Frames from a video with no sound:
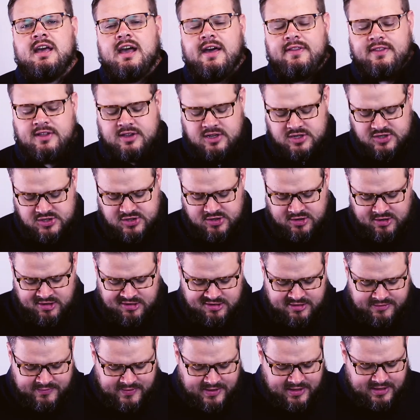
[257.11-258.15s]
and the
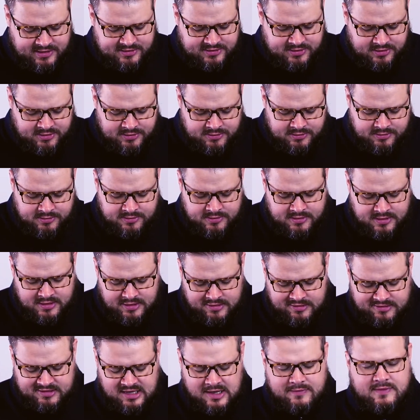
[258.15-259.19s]
assurance of our eternal
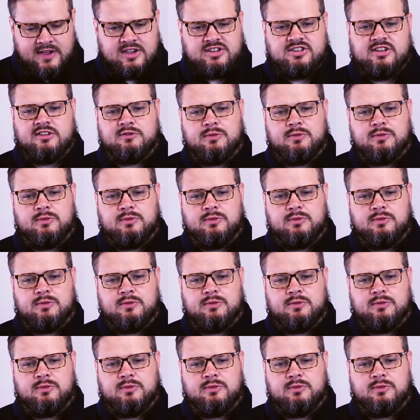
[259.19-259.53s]
salvation.